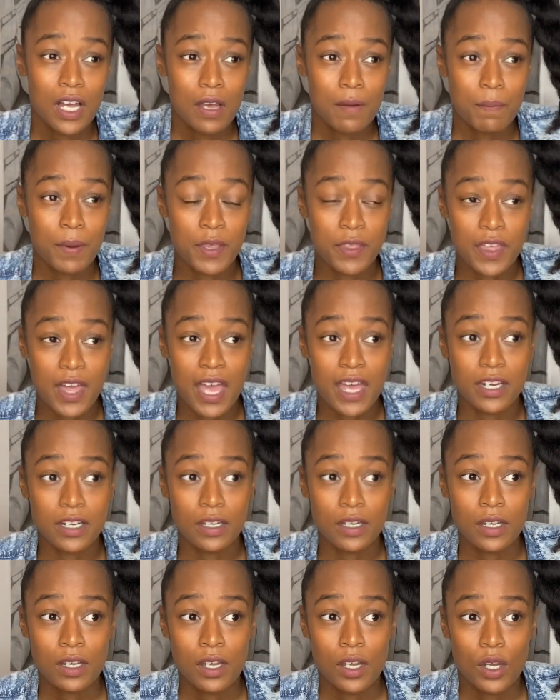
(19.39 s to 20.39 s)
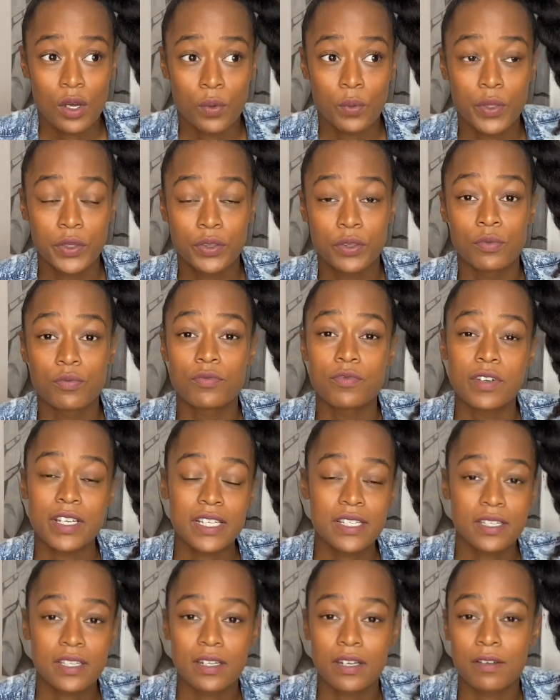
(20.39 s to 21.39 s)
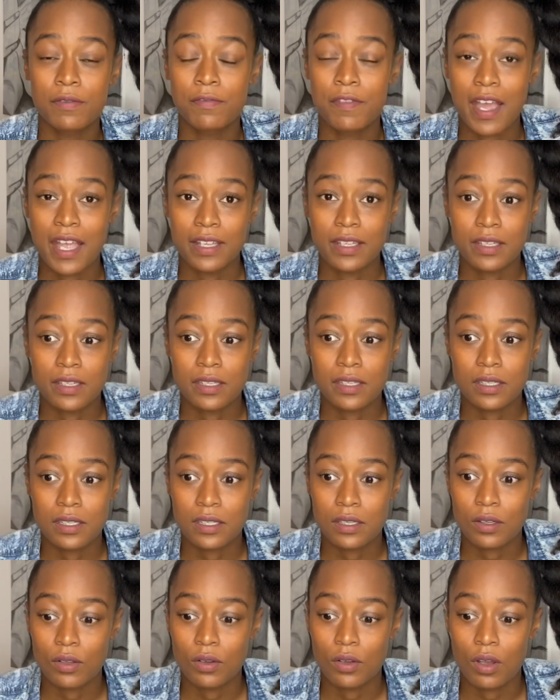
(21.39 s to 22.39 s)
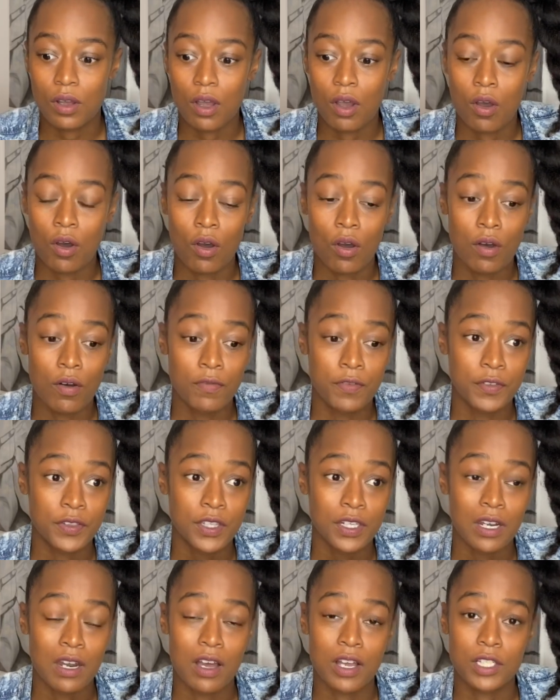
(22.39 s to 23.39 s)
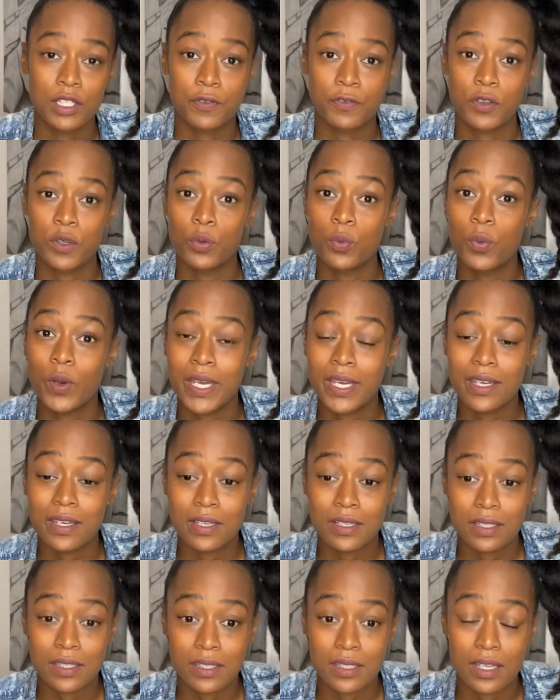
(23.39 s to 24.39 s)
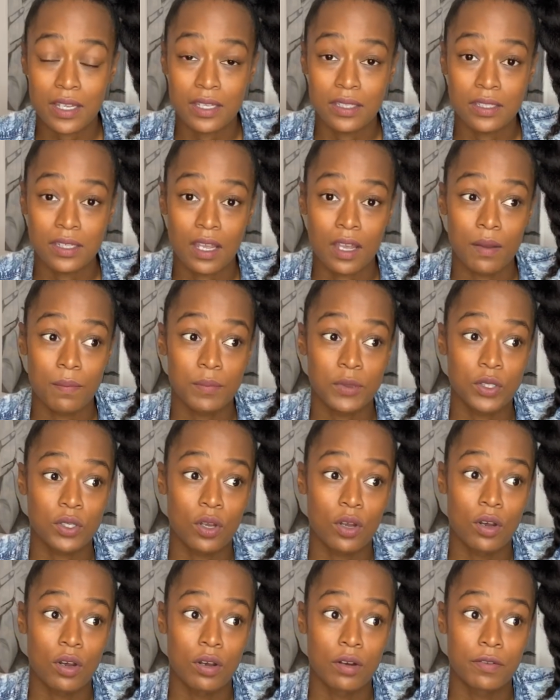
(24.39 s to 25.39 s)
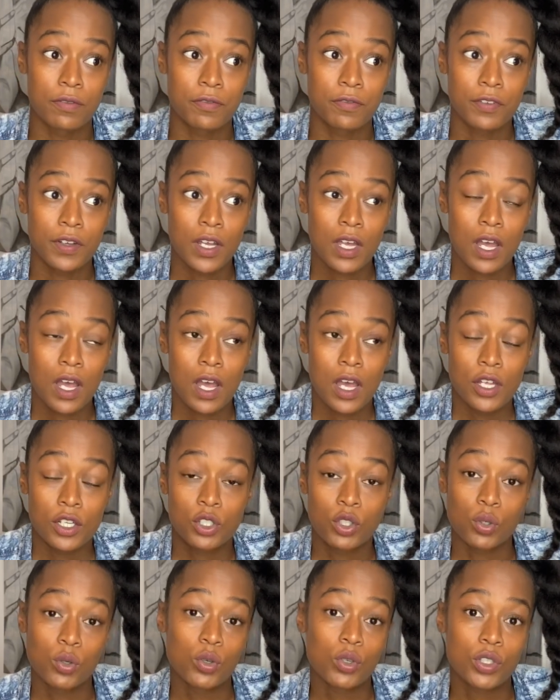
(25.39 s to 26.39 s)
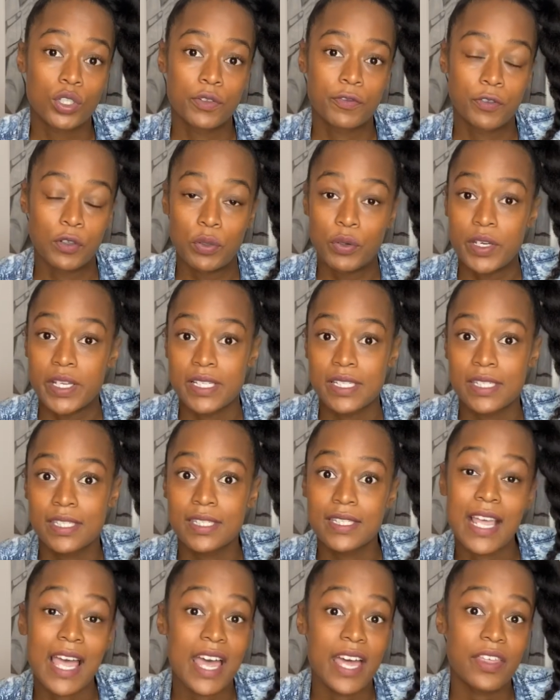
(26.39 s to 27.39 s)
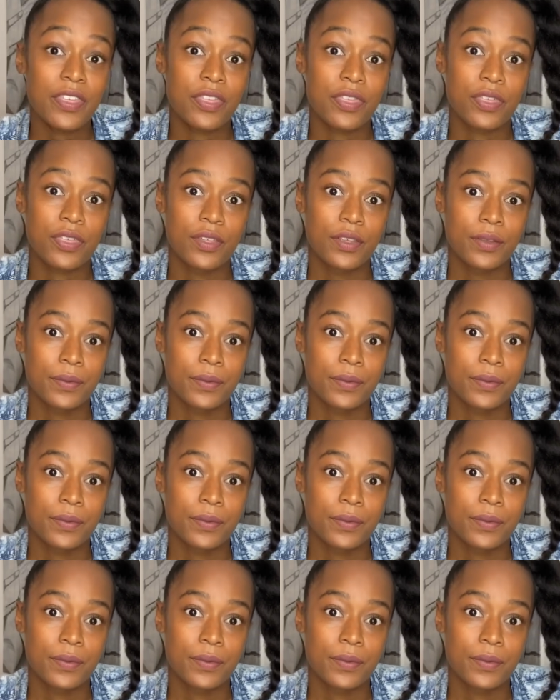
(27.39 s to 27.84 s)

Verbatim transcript: But then with the recent events of the last few weeks in terms of George Floyd's death,